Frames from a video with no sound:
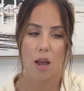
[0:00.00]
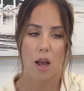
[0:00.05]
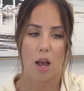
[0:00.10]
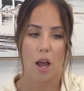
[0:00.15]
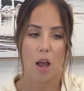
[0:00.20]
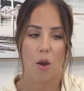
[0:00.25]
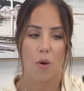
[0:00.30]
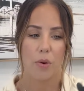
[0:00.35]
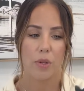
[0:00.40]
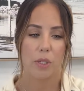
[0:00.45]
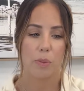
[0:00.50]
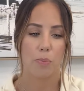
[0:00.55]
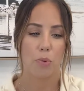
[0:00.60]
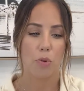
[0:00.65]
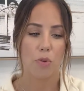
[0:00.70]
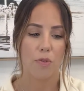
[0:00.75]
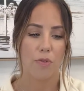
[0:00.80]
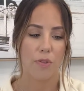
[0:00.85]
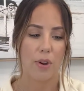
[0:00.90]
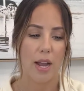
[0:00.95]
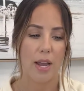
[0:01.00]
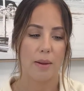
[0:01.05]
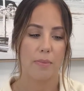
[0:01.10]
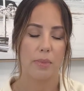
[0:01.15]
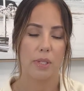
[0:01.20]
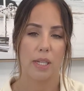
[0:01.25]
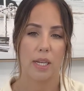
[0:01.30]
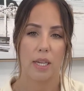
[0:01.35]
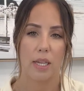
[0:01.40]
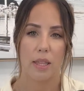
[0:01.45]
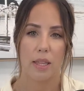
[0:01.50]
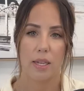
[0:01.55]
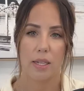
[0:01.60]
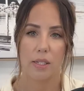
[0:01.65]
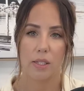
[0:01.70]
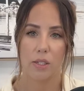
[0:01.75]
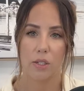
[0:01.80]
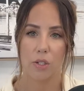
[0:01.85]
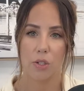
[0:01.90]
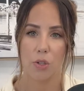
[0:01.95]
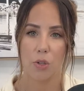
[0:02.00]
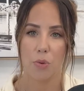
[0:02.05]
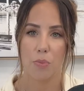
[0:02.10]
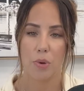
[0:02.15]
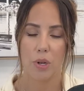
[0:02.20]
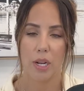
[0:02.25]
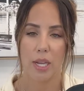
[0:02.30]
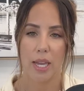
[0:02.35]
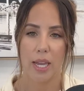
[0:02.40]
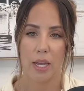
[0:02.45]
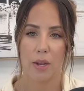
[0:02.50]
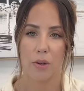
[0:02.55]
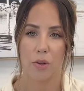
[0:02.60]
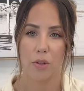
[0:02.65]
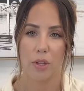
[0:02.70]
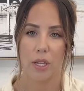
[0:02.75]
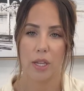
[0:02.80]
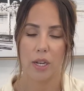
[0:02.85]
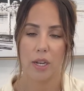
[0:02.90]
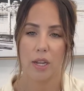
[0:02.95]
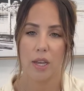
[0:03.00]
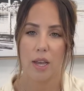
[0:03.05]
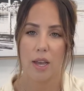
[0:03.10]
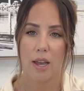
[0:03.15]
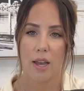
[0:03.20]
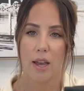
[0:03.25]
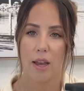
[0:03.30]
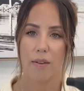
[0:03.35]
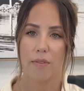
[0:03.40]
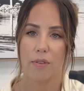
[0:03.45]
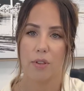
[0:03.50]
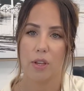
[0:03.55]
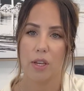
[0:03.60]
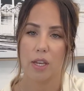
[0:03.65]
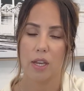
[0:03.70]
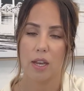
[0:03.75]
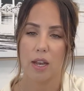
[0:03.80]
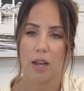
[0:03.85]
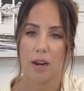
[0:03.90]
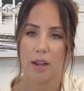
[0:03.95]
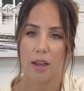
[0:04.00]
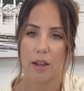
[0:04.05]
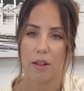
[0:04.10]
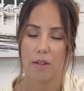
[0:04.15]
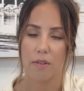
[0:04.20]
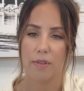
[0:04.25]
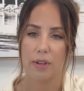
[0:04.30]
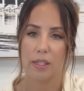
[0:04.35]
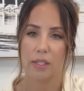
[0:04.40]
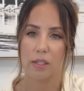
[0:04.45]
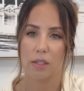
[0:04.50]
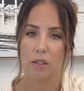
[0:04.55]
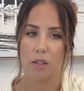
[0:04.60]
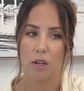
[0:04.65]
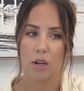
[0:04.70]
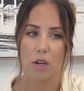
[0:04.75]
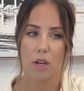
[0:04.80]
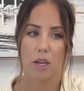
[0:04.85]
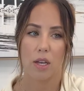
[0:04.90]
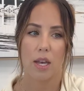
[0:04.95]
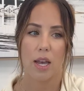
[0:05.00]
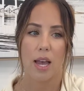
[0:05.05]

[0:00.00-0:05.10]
I always pull for items like this to put a candle in. I feel like it kind of elevates a look.